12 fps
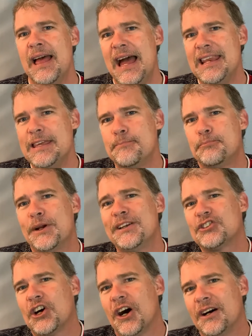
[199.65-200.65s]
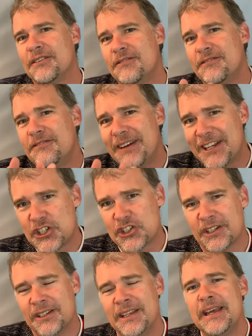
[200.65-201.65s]
And he brings
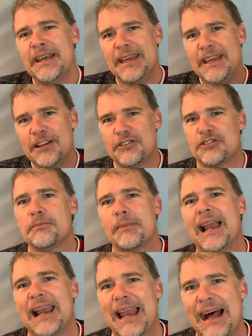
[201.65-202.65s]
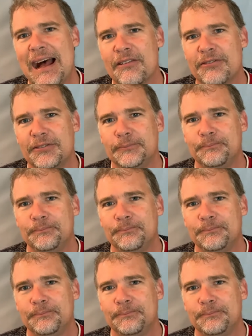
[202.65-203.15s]
conviction into my life